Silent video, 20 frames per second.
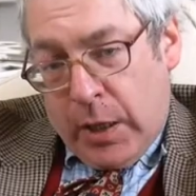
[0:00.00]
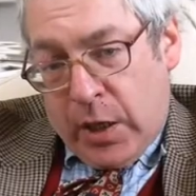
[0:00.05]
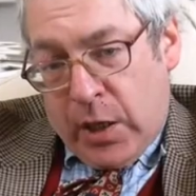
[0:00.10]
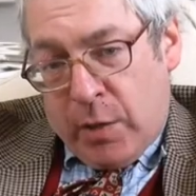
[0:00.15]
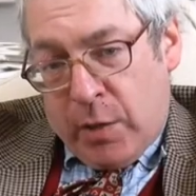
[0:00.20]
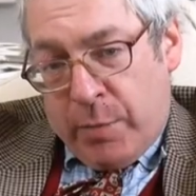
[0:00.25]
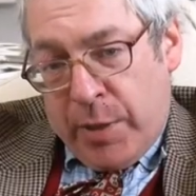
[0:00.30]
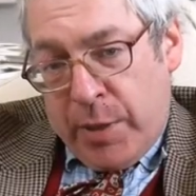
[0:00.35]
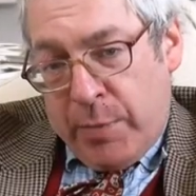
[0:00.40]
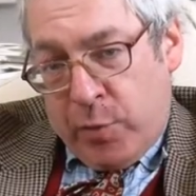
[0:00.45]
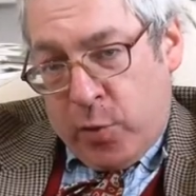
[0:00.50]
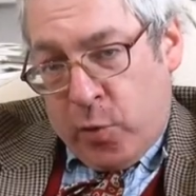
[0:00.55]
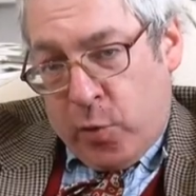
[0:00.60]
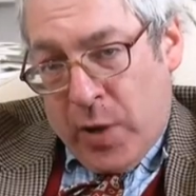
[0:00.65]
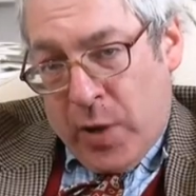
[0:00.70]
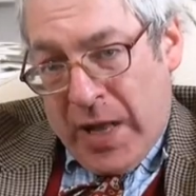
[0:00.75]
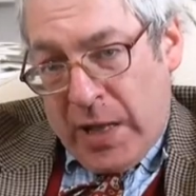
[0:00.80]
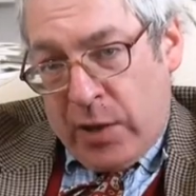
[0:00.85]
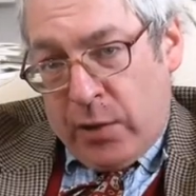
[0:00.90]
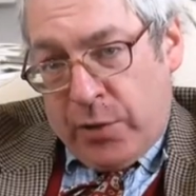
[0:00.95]
And the people who
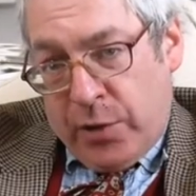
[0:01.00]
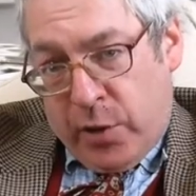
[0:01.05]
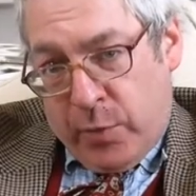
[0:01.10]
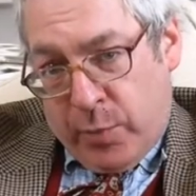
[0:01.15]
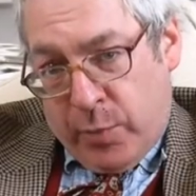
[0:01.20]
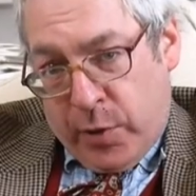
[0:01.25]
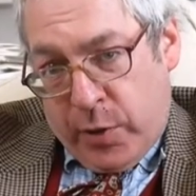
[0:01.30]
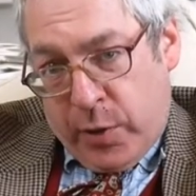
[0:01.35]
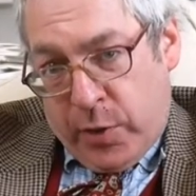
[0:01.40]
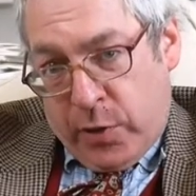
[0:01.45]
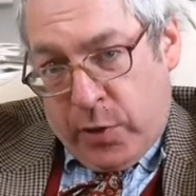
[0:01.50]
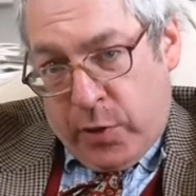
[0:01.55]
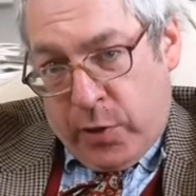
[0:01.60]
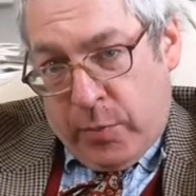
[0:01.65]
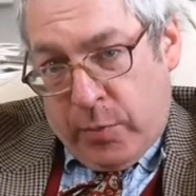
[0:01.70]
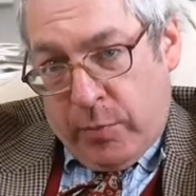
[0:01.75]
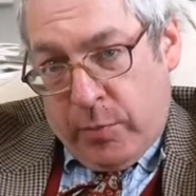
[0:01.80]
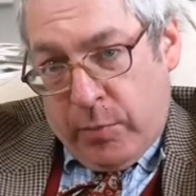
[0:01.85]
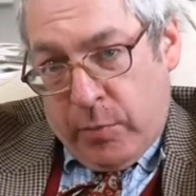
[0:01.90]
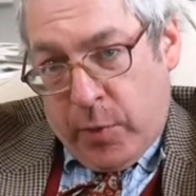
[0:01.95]
held this
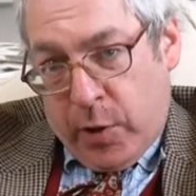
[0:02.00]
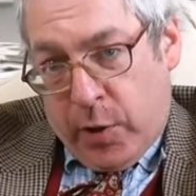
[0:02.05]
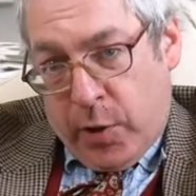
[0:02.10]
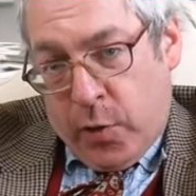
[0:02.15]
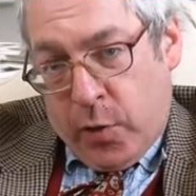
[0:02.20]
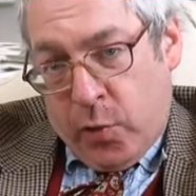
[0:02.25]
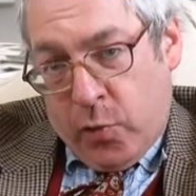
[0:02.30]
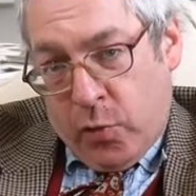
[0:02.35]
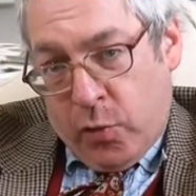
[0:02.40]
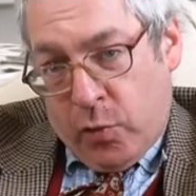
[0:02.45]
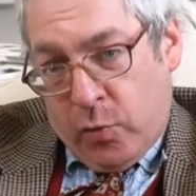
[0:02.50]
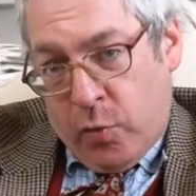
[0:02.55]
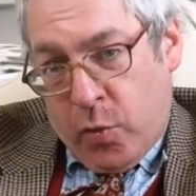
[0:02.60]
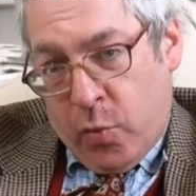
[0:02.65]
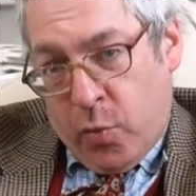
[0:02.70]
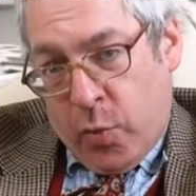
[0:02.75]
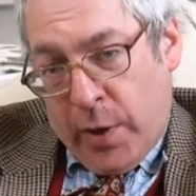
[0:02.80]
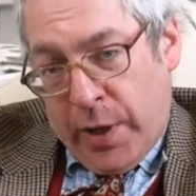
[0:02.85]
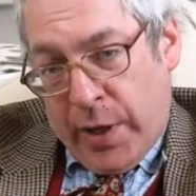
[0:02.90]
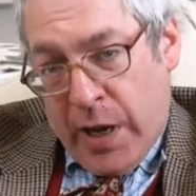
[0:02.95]
position accused what
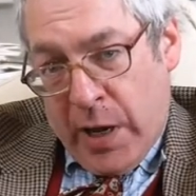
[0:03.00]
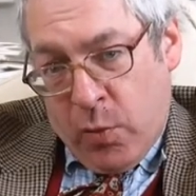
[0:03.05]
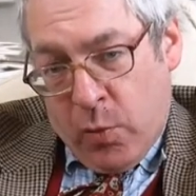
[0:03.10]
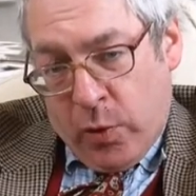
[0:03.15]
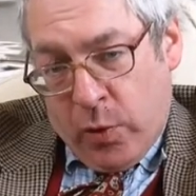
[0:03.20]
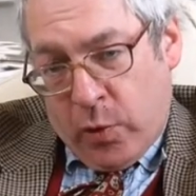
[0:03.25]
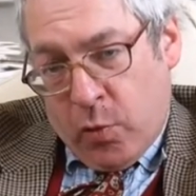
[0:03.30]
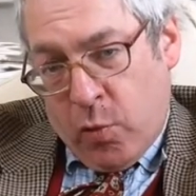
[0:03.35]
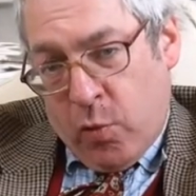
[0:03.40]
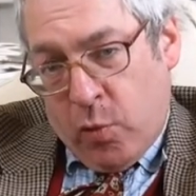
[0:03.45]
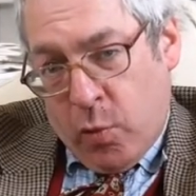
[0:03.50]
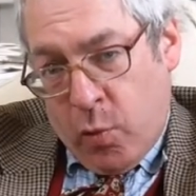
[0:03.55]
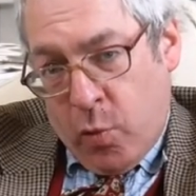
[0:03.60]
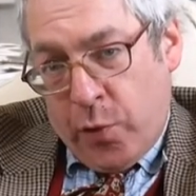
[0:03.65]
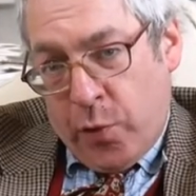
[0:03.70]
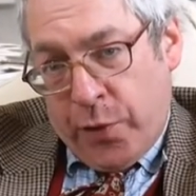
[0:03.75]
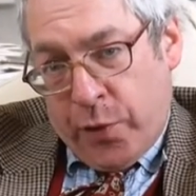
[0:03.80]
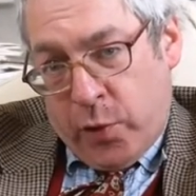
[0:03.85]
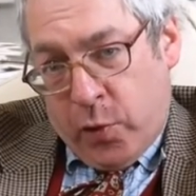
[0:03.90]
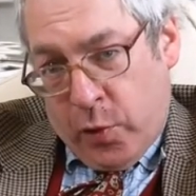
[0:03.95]
we now would call
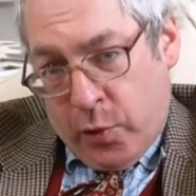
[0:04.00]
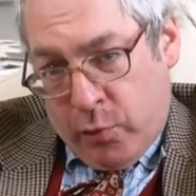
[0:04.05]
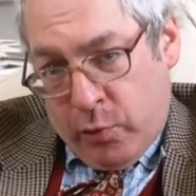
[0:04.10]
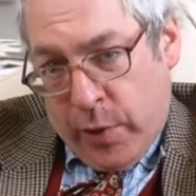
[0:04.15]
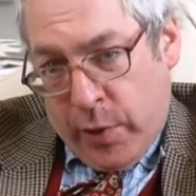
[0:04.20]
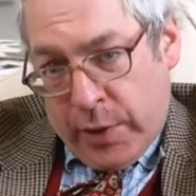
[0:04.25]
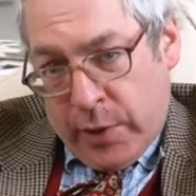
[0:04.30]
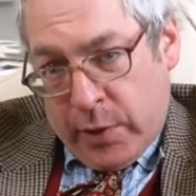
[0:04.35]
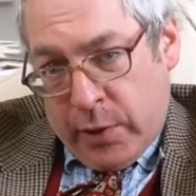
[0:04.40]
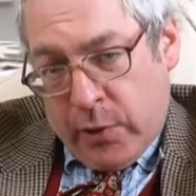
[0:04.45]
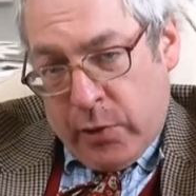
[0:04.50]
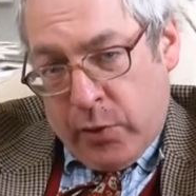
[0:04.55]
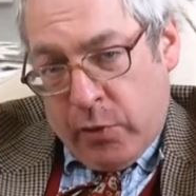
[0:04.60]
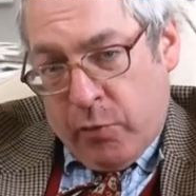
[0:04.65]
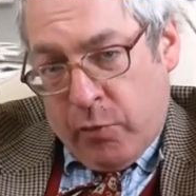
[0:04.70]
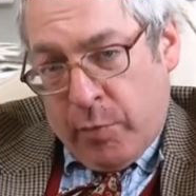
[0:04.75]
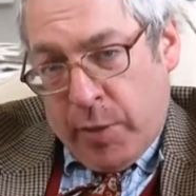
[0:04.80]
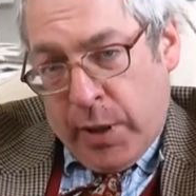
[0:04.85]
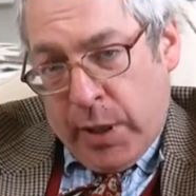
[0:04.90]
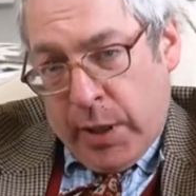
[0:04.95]
Orthodox writers
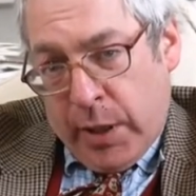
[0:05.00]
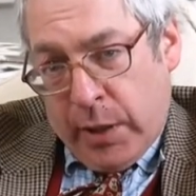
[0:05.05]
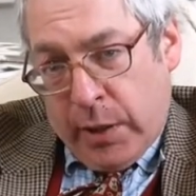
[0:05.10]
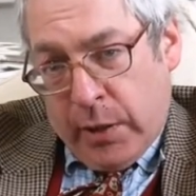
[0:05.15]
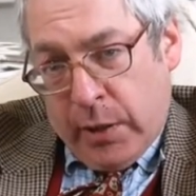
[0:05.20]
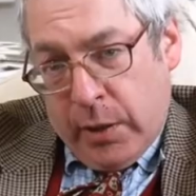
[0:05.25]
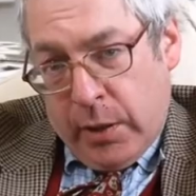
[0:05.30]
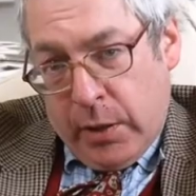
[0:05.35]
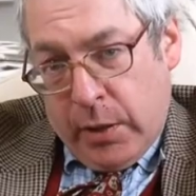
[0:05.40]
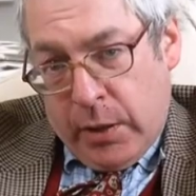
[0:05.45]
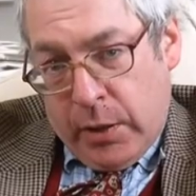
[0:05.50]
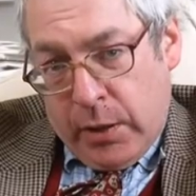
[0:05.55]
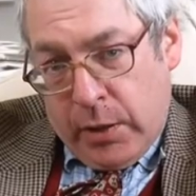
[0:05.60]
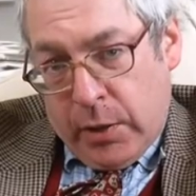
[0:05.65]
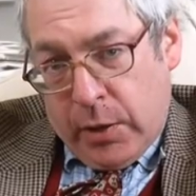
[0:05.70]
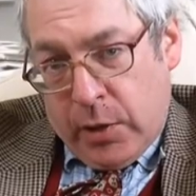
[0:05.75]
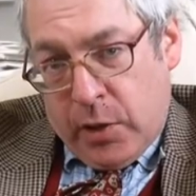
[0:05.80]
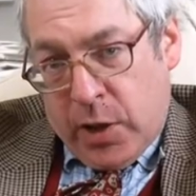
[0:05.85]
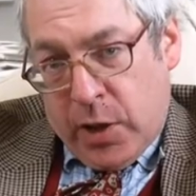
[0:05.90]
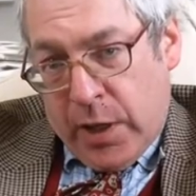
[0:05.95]
of being
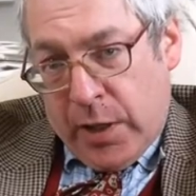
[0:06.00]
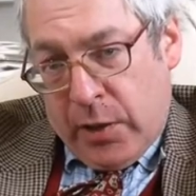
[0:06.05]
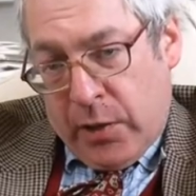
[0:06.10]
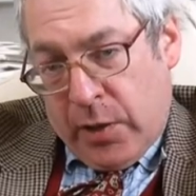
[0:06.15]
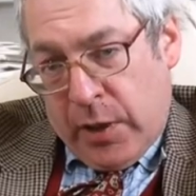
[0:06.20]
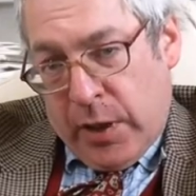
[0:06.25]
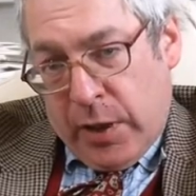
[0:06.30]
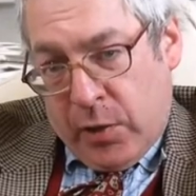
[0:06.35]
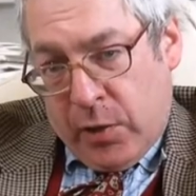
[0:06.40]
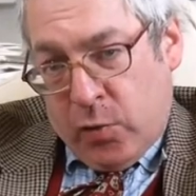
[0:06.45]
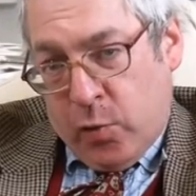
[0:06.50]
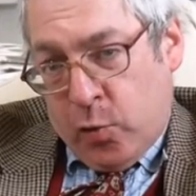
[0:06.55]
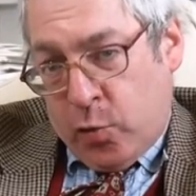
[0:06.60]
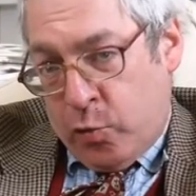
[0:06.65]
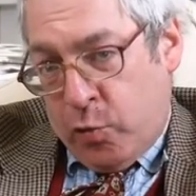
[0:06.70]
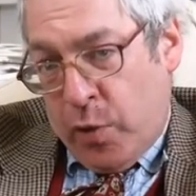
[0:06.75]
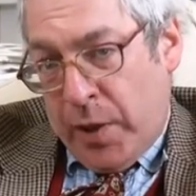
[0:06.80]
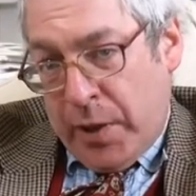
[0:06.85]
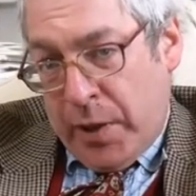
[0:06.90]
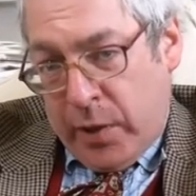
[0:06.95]
ditheists or
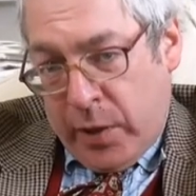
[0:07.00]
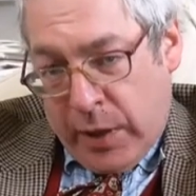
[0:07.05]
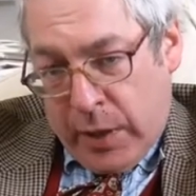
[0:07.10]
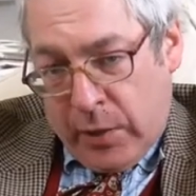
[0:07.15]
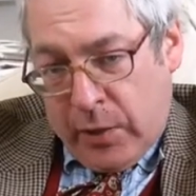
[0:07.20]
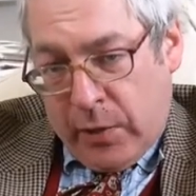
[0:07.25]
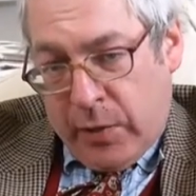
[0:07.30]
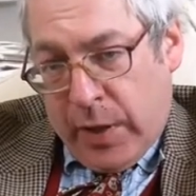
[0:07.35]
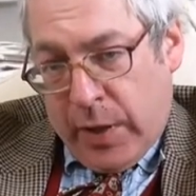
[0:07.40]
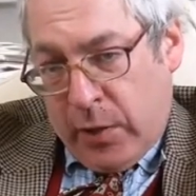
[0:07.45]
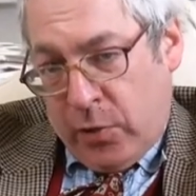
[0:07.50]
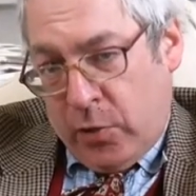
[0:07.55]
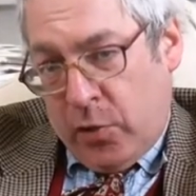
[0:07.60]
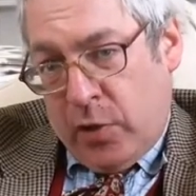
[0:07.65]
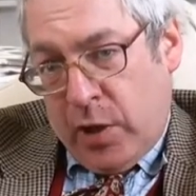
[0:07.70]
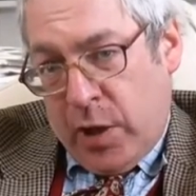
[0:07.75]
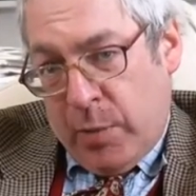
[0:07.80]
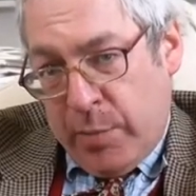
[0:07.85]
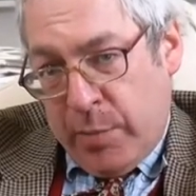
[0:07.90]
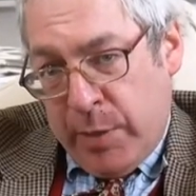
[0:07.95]
tritheists, that's to
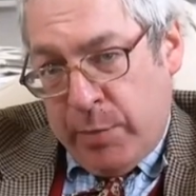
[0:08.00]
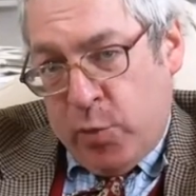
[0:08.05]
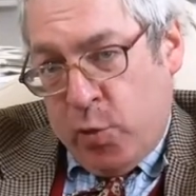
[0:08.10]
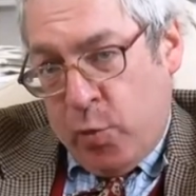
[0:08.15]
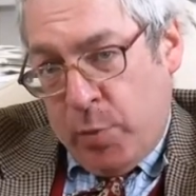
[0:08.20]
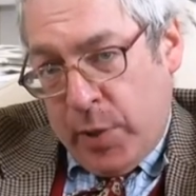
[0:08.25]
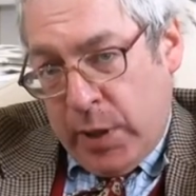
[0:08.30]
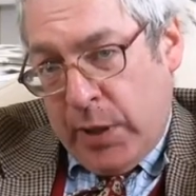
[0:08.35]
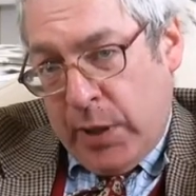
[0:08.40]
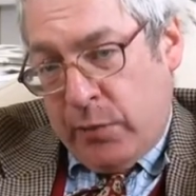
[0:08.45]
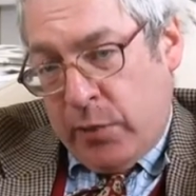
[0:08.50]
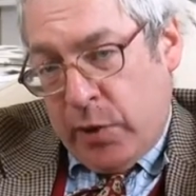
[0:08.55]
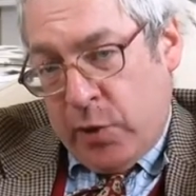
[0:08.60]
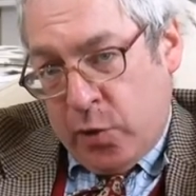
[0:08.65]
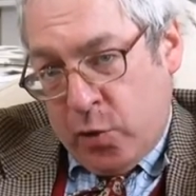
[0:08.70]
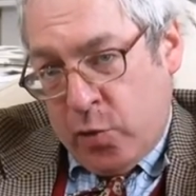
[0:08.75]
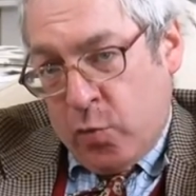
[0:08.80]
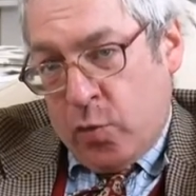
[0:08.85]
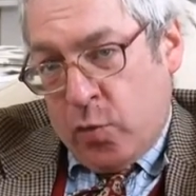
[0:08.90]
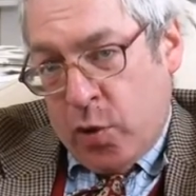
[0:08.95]
say, people who believed in
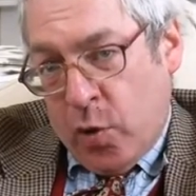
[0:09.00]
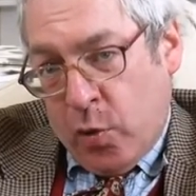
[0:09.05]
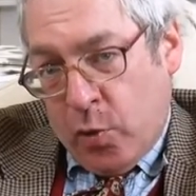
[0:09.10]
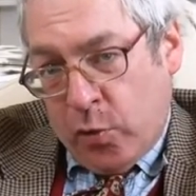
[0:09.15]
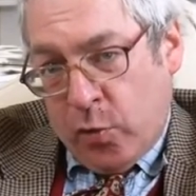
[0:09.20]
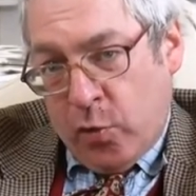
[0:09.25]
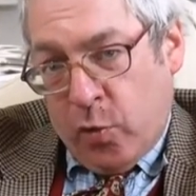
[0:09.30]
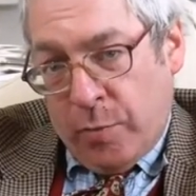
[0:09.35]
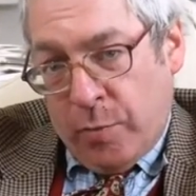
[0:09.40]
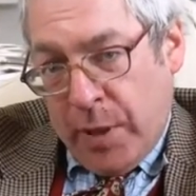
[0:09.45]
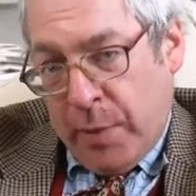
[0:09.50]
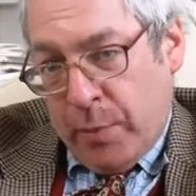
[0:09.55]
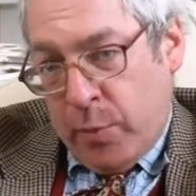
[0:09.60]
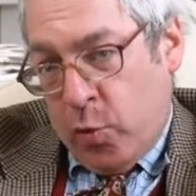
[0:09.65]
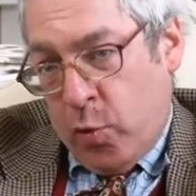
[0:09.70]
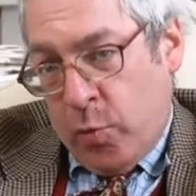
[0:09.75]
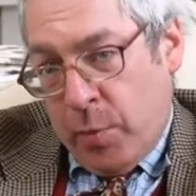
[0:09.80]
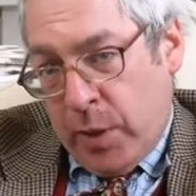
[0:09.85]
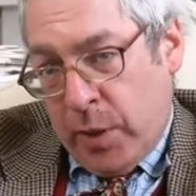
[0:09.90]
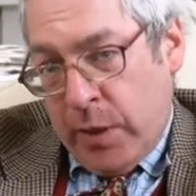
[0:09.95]
two gods or people
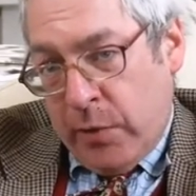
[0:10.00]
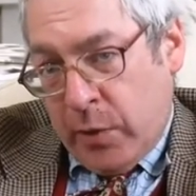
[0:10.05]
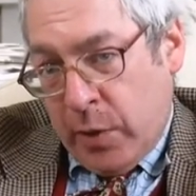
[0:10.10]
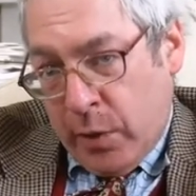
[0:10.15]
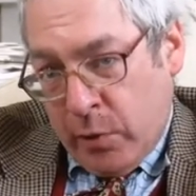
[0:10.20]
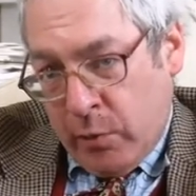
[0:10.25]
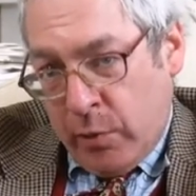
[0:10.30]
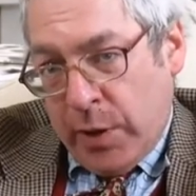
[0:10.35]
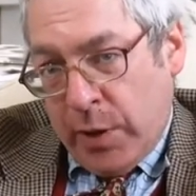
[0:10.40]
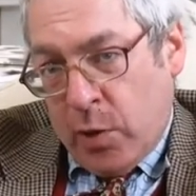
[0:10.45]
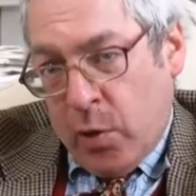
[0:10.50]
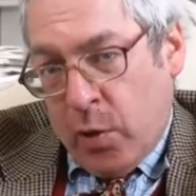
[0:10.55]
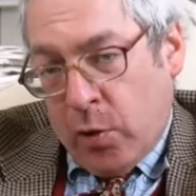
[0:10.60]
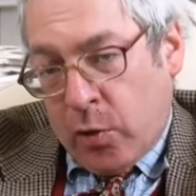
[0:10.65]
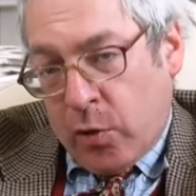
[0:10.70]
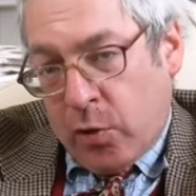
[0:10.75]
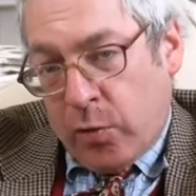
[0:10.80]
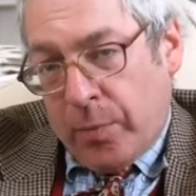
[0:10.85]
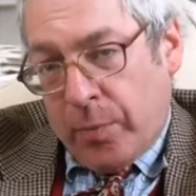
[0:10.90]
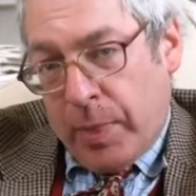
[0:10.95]
who believed in three
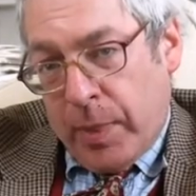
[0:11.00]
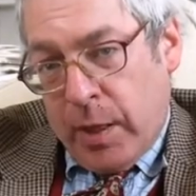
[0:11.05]
gods.